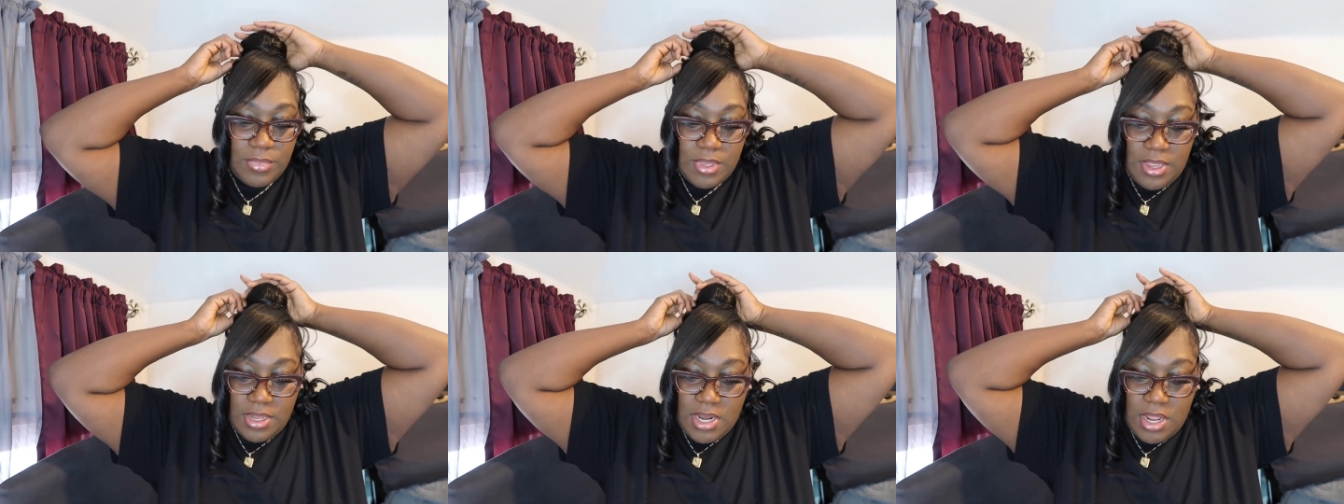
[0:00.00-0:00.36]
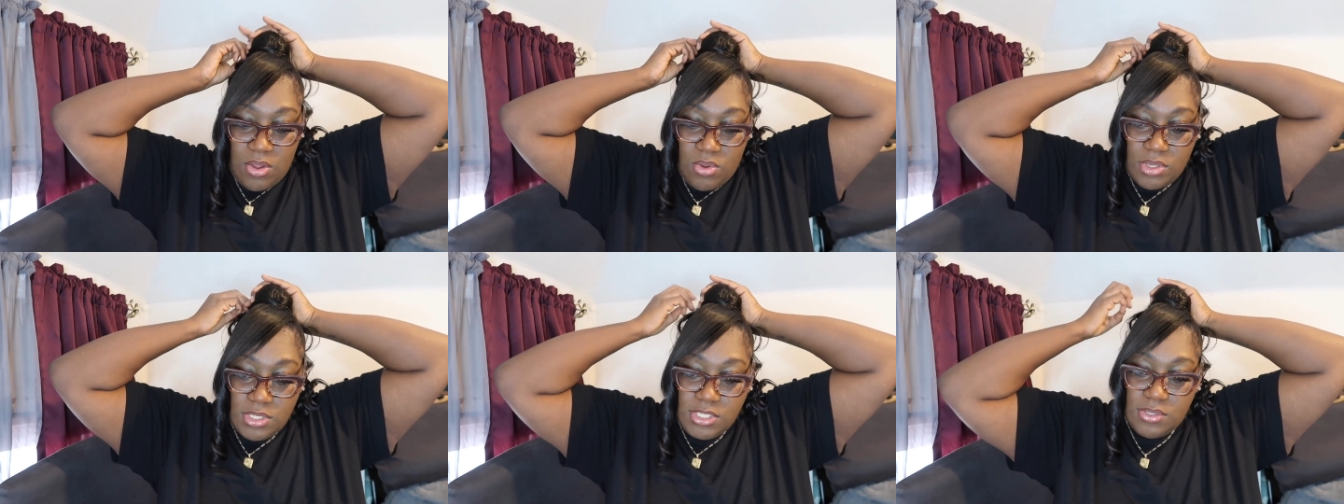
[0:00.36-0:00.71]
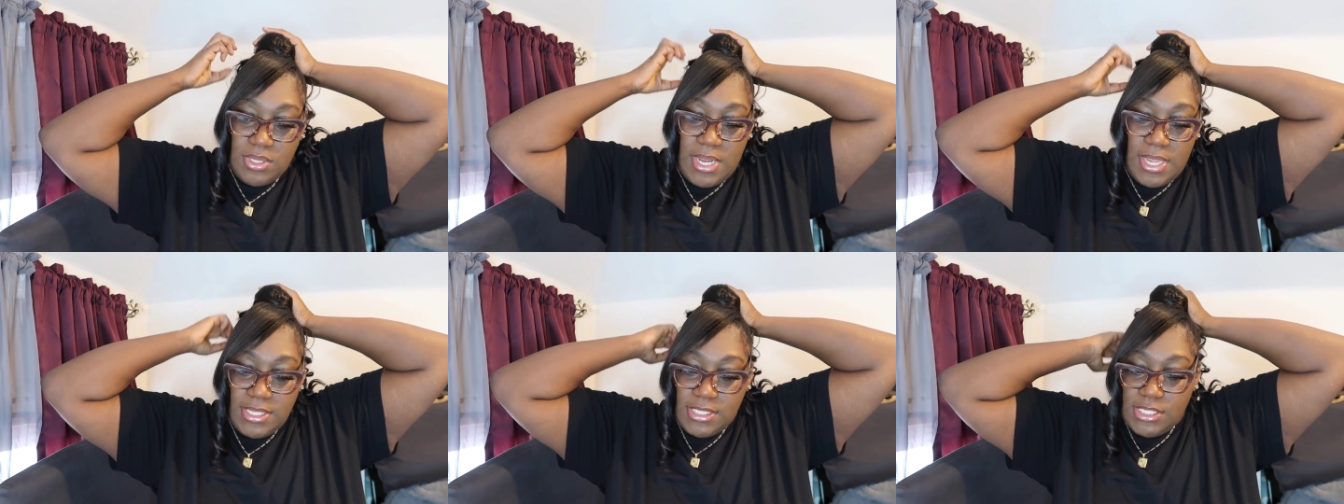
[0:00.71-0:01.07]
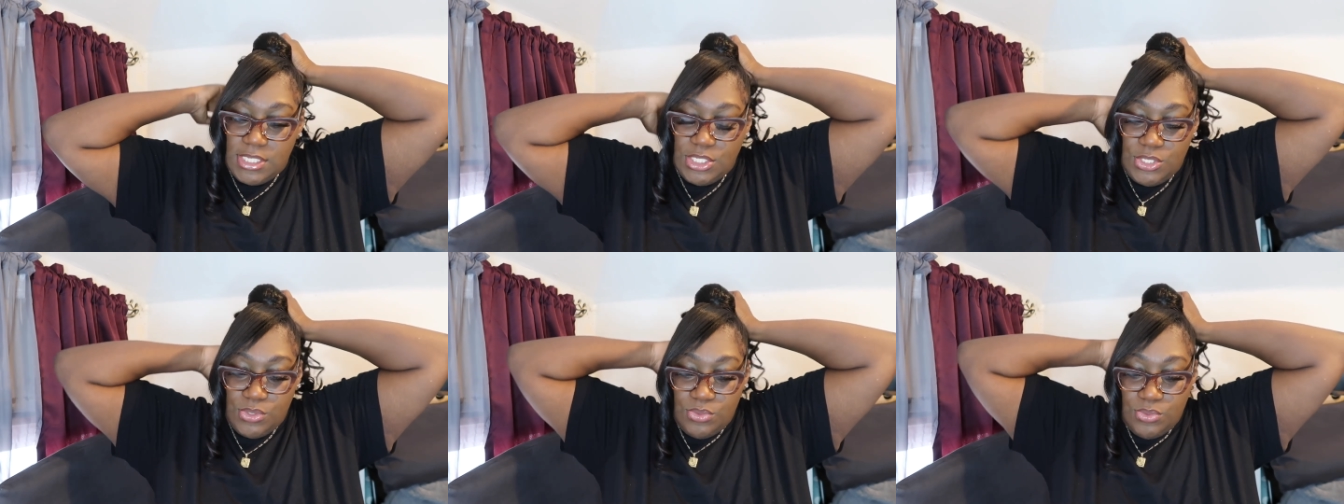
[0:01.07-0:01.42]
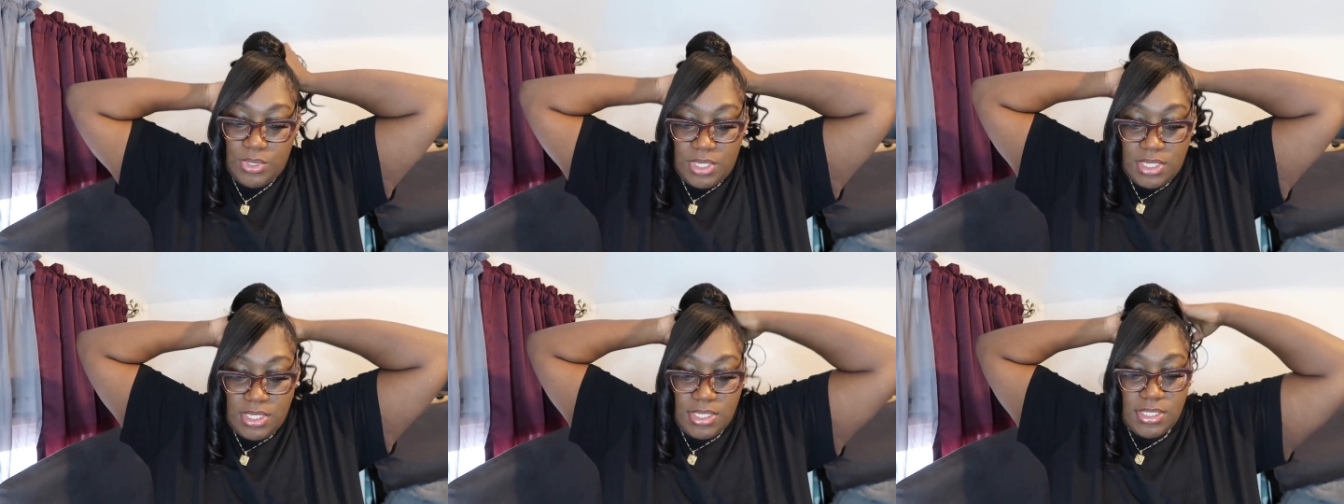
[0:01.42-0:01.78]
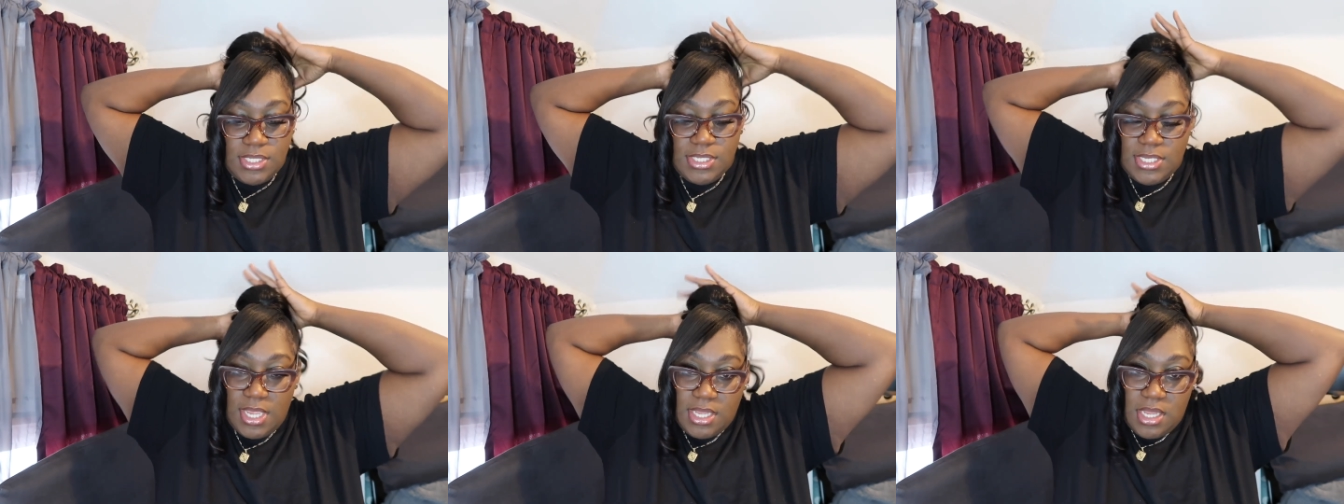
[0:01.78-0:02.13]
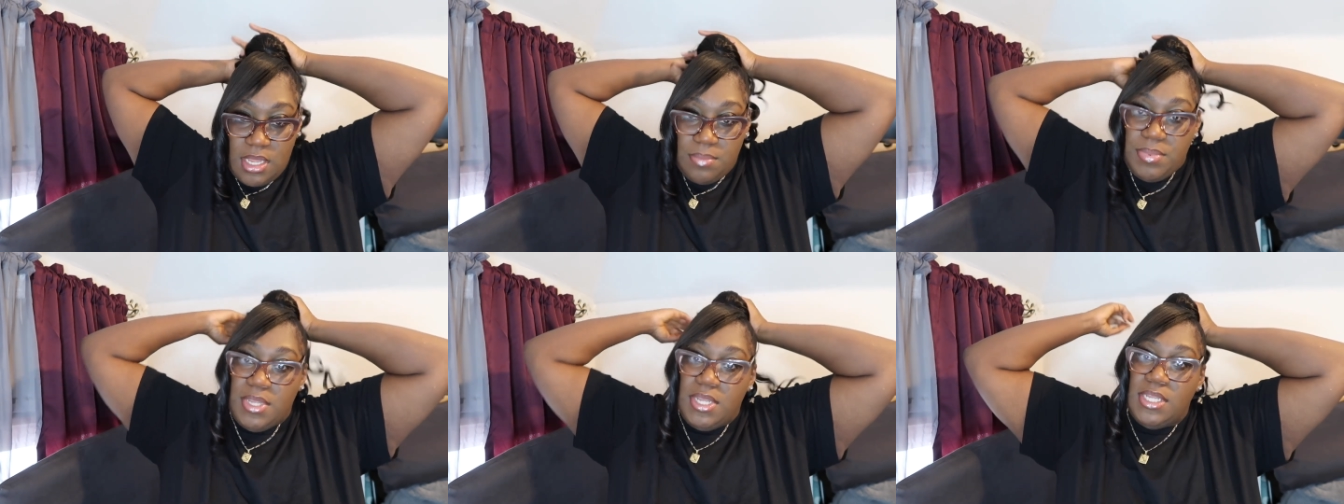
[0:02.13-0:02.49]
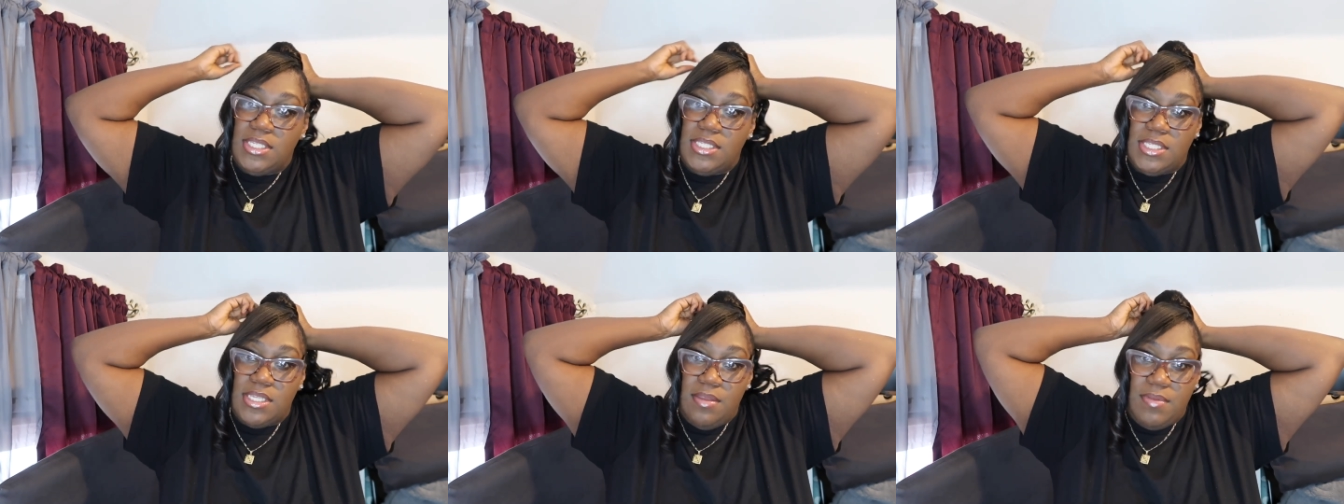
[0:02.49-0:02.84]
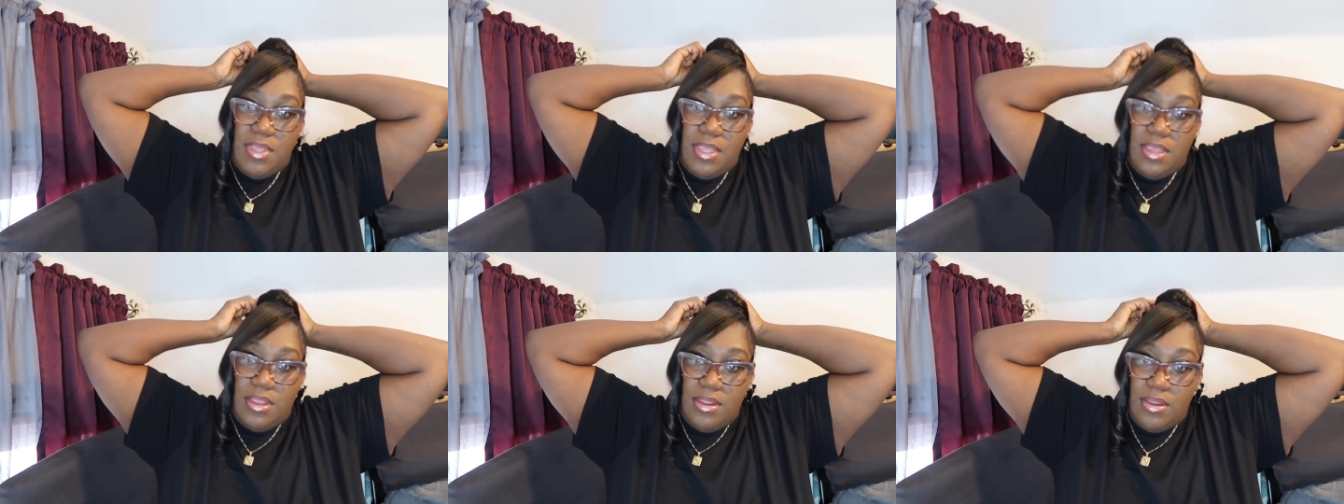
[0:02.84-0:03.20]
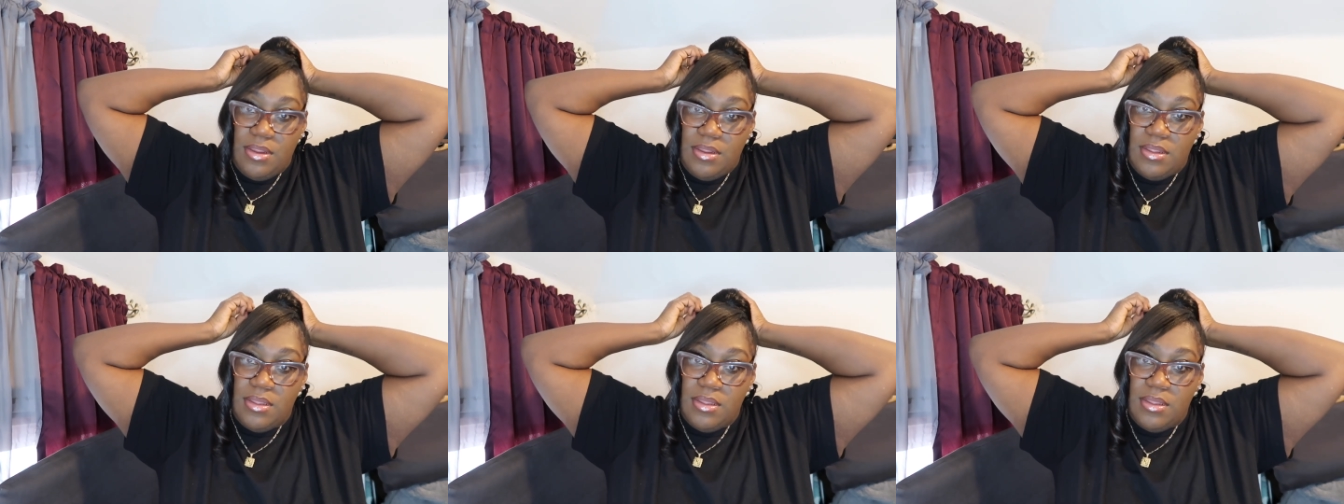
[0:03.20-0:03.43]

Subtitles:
And I also like to do is take a piece of here